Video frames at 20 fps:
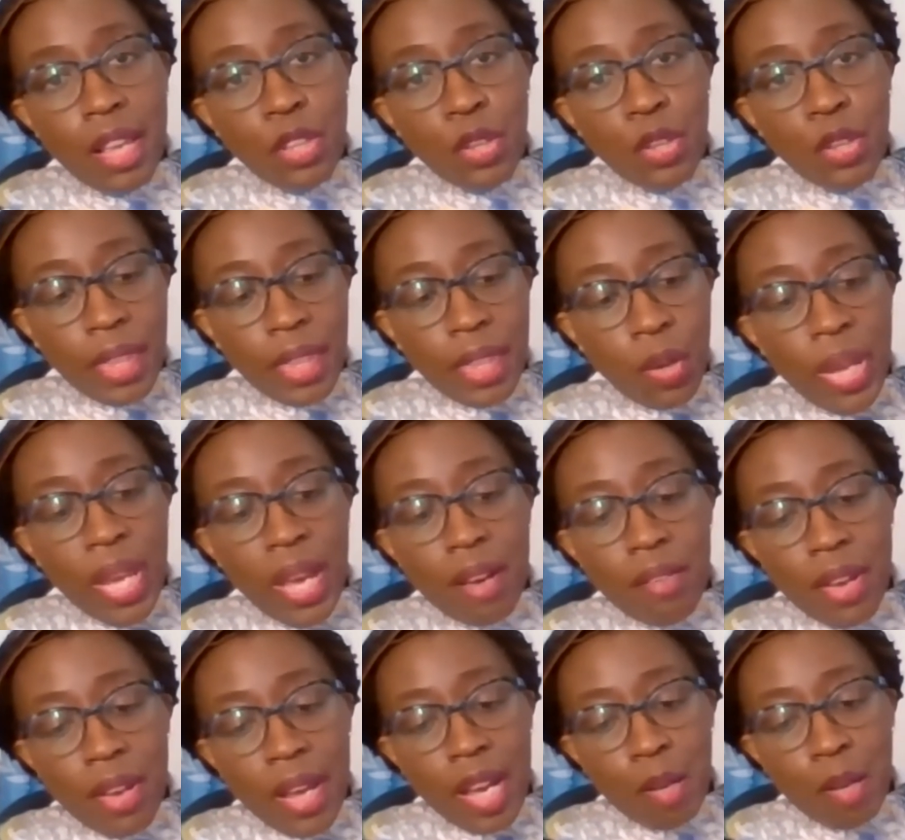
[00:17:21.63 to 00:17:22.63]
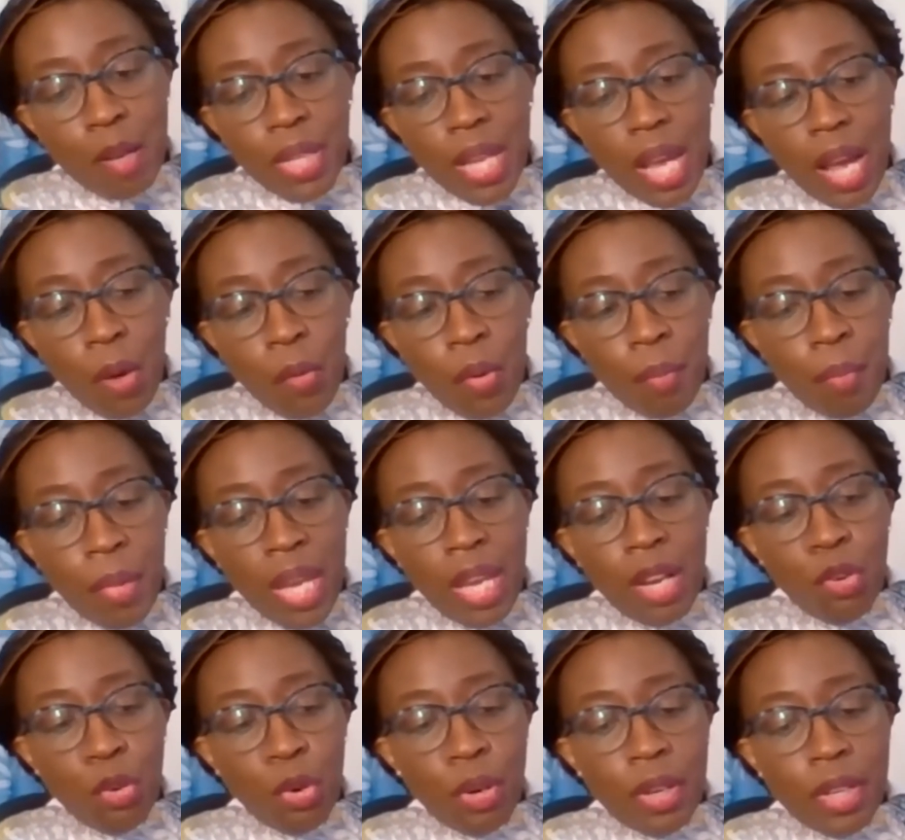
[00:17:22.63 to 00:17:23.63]
So I think we have helped. Our
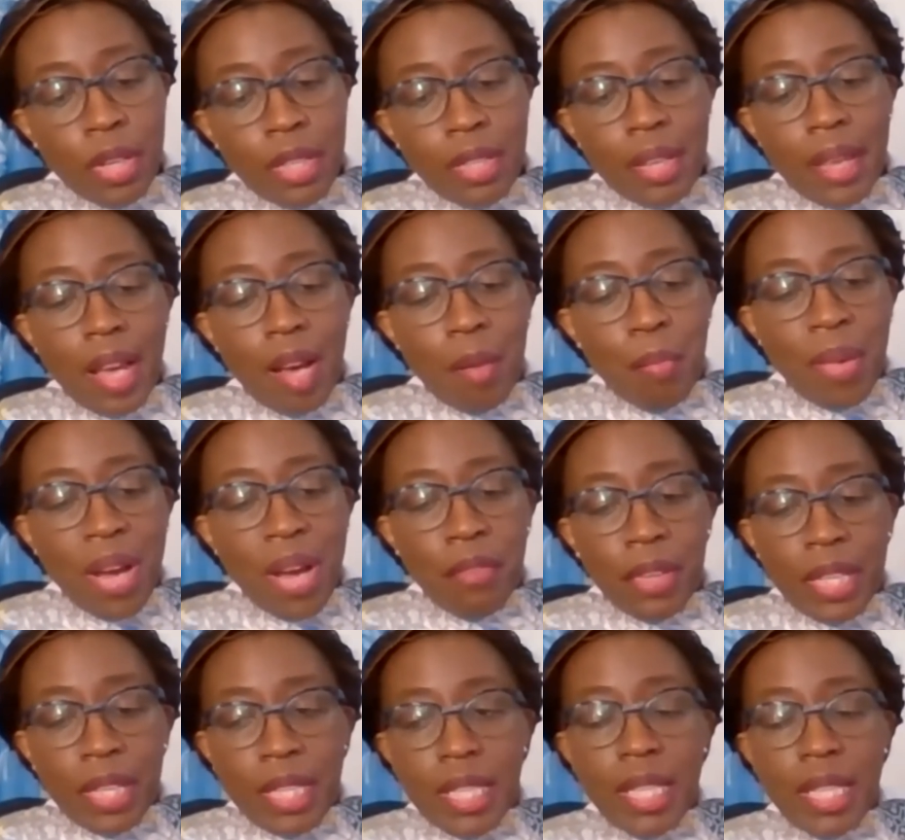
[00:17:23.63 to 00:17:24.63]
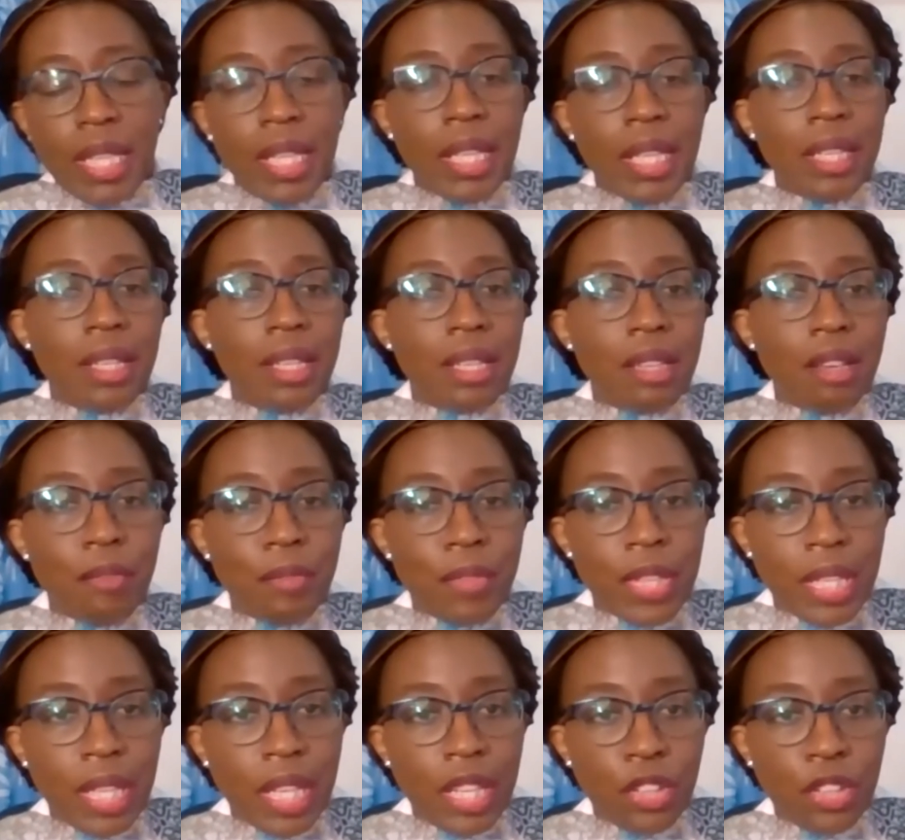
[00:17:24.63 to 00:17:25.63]
main role is to help Africa steer these
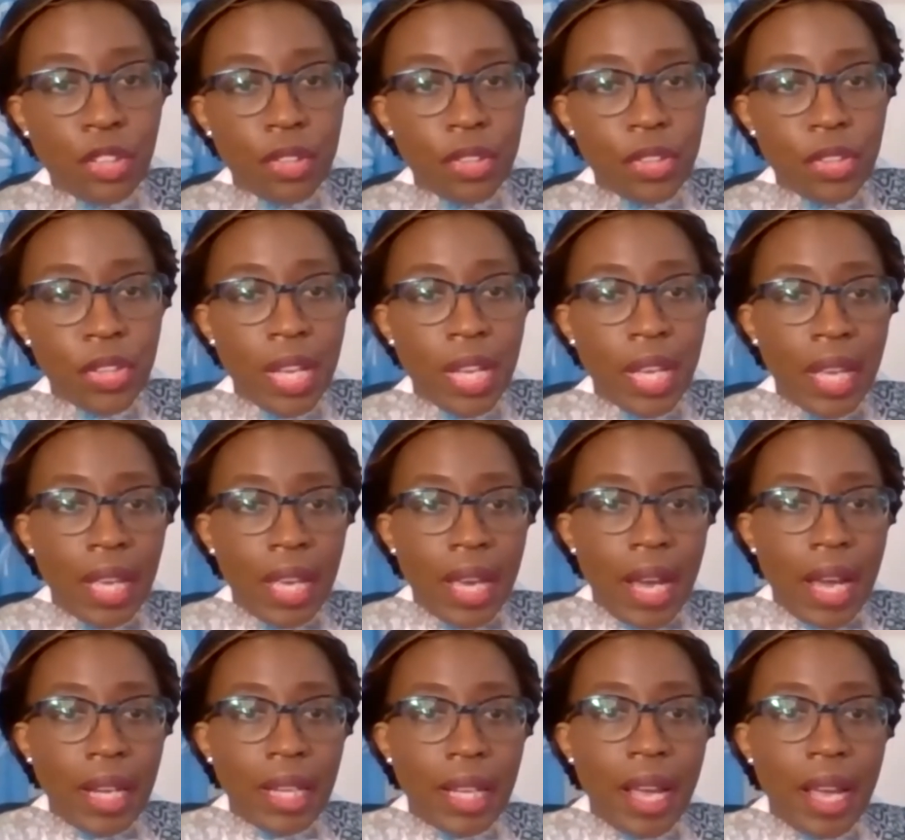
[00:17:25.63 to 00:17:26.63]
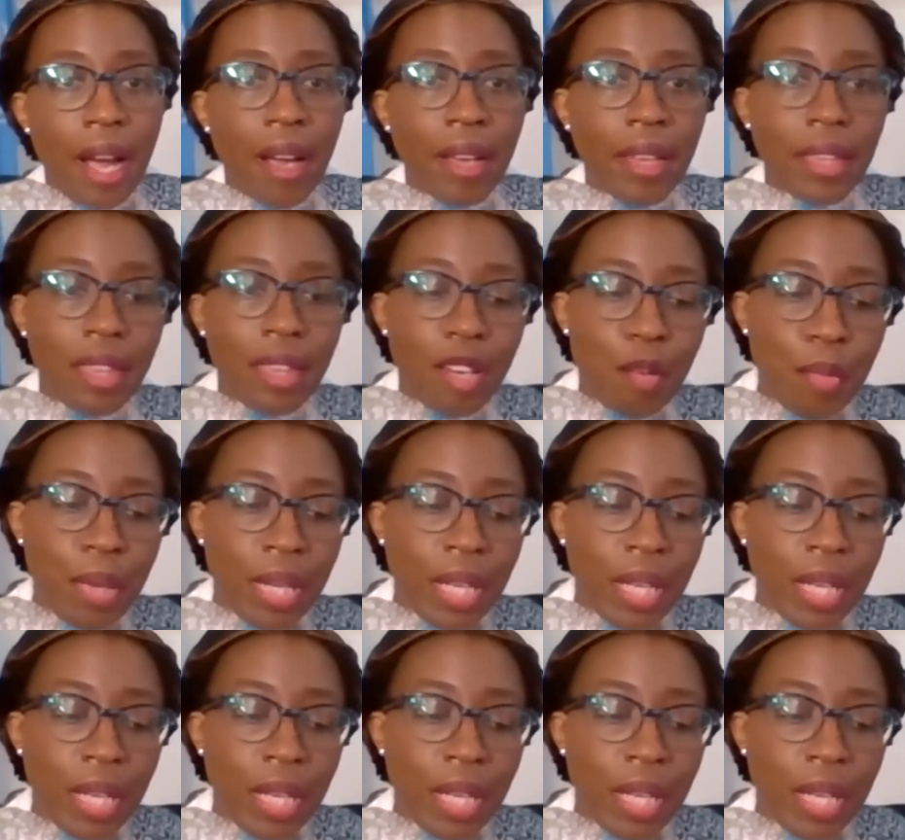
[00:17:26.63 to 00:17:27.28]
conversations and guide them.